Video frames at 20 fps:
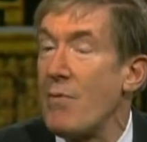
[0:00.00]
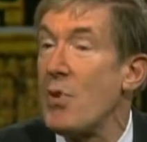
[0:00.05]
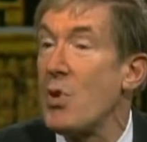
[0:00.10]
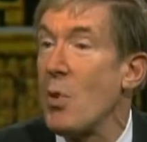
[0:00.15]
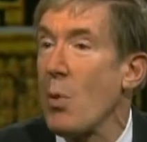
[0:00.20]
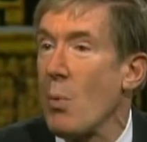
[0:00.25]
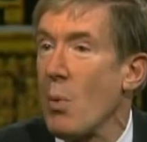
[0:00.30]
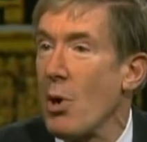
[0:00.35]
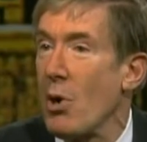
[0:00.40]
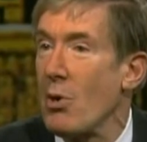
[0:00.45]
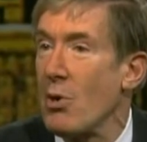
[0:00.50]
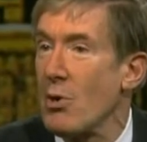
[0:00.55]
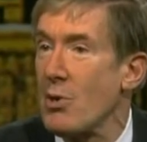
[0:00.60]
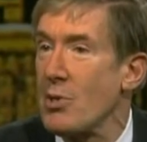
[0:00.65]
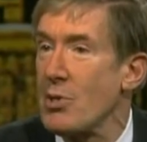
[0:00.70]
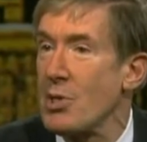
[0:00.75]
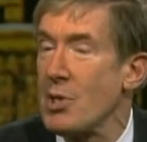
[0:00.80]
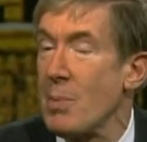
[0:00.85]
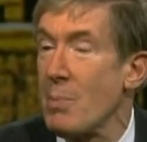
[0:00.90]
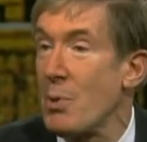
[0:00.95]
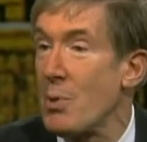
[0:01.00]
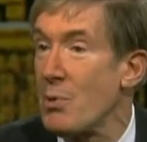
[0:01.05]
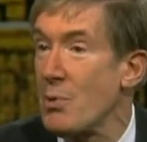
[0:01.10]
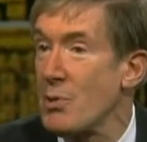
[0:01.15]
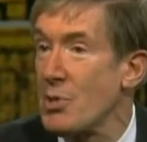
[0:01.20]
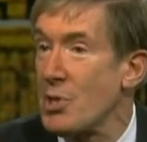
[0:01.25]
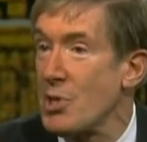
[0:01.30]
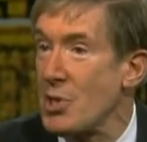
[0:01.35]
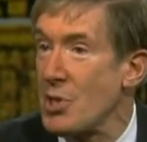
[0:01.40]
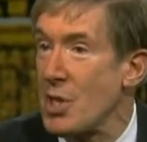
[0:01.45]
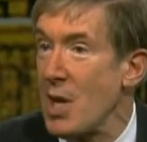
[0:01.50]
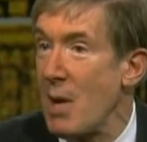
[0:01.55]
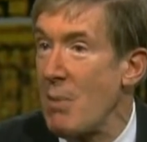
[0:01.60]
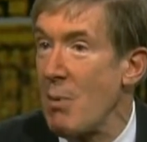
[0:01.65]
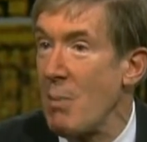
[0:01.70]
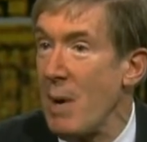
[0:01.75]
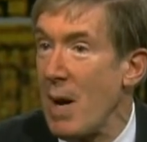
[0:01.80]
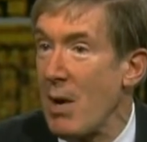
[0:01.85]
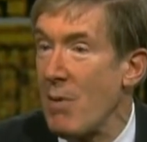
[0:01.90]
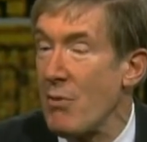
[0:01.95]
fewer workers to produce the same
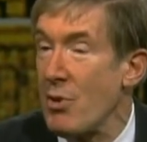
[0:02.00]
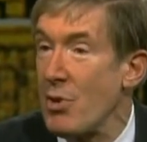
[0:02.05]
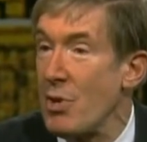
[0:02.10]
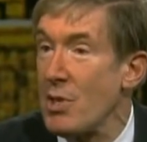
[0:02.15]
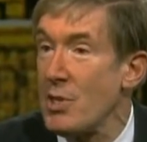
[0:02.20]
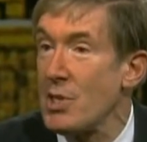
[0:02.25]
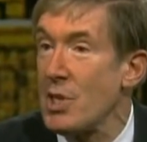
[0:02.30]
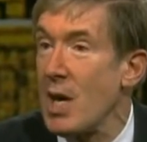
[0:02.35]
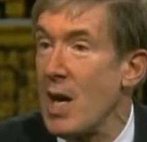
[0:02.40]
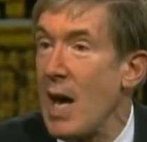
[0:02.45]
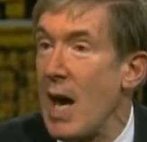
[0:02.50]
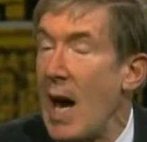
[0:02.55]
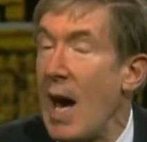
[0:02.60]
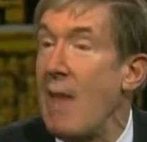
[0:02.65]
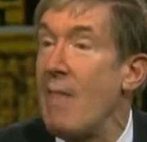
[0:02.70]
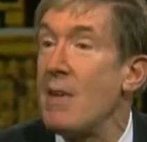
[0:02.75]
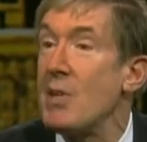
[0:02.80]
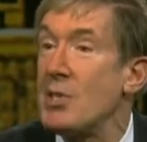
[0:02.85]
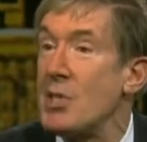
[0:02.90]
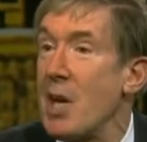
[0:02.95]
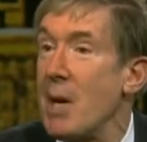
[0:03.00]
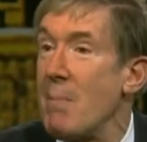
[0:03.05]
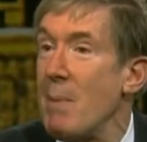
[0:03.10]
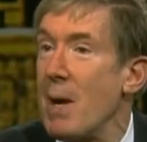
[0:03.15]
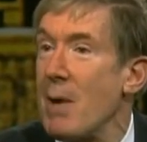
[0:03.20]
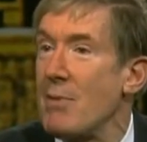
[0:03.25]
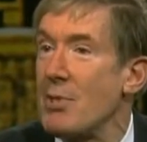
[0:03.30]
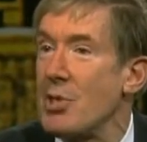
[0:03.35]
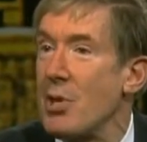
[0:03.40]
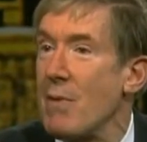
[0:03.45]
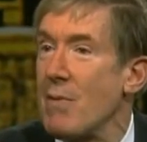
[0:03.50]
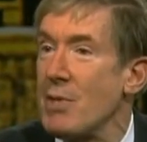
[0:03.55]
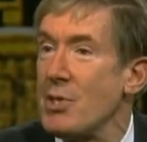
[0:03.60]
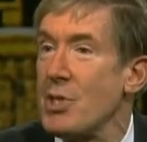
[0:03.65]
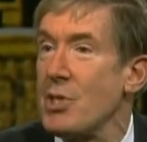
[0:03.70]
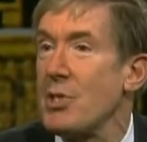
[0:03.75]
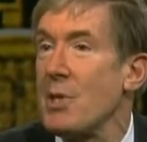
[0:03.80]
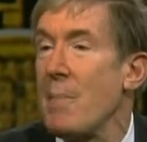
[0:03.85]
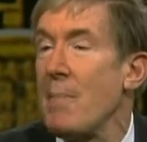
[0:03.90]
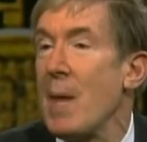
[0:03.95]
amount of goods right. and the same amount of
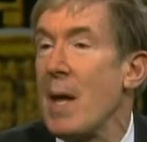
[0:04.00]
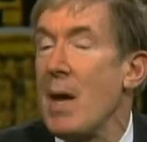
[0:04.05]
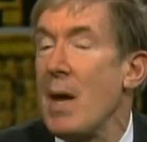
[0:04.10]
services.